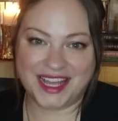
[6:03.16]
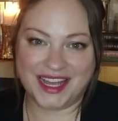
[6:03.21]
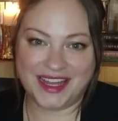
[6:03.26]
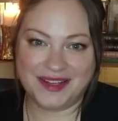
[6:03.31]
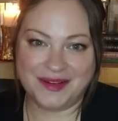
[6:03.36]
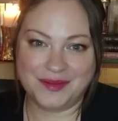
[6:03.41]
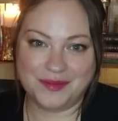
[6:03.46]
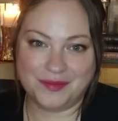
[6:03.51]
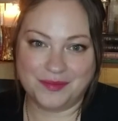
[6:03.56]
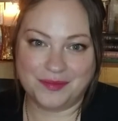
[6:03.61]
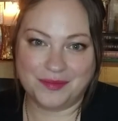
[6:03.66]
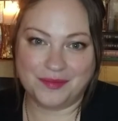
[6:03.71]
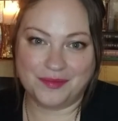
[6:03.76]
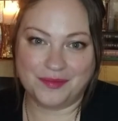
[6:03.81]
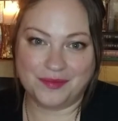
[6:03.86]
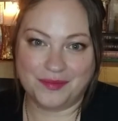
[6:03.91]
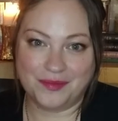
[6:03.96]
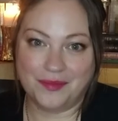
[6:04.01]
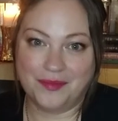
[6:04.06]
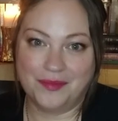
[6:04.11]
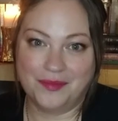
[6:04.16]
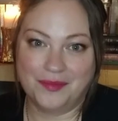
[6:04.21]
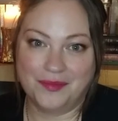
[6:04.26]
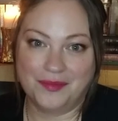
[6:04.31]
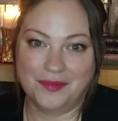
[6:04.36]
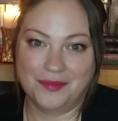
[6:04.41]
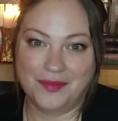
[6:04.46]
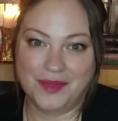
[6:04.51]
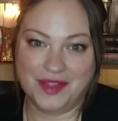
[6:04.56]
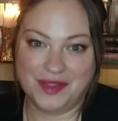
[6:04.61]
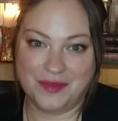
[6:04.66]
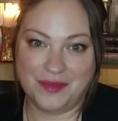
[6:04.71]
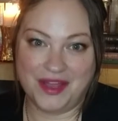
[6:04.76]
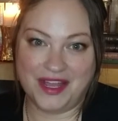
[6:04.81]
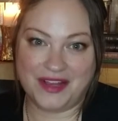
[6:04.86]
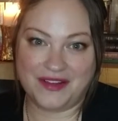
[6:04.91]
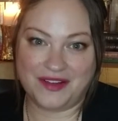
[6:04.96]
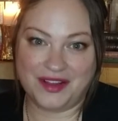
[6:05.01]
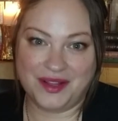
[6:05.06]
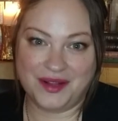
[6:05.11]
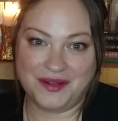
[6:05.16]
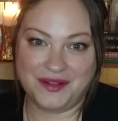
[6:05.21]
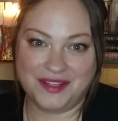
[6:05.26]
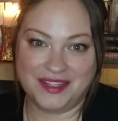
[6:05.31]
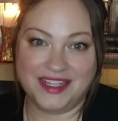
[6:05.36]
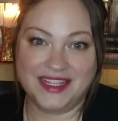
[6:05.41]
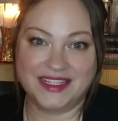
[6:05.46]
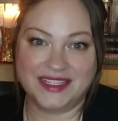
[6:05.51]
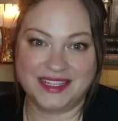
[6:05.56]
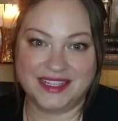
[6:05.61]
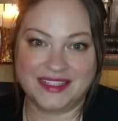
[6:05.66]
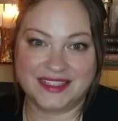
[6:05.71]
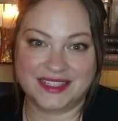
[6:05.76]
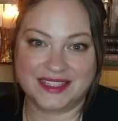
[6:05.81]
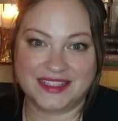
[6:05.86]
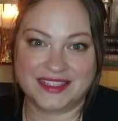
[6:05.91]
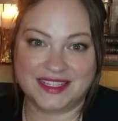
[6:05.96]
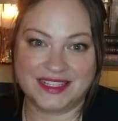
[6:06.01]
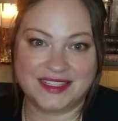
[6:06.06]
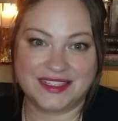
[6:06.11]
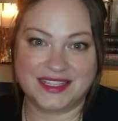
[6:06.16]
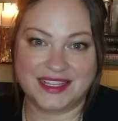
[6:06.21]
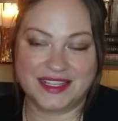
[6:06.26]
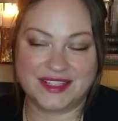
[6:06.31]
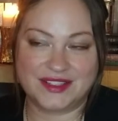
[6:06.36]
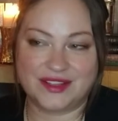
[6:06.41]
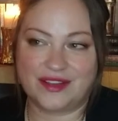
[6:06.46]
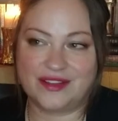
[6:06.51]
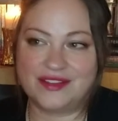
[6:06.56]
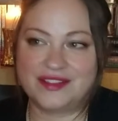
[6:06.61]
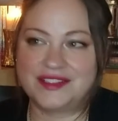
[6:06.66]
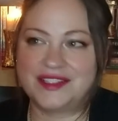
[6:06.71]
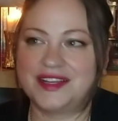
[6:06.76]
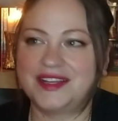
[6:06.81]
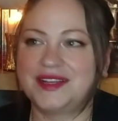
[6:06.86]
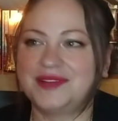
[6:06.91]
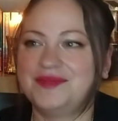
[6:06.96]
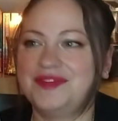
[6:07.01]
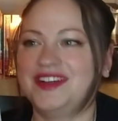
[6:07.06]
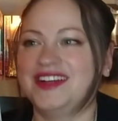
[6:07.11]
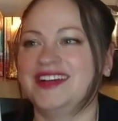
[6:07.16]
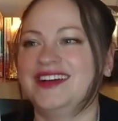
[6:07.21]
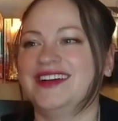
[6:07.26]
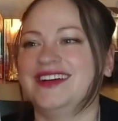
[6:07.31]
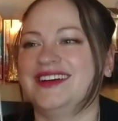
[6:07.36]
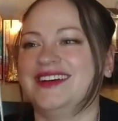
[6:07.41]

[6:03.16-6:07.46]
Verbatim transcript: cat in the background? He does this. He sings all the time.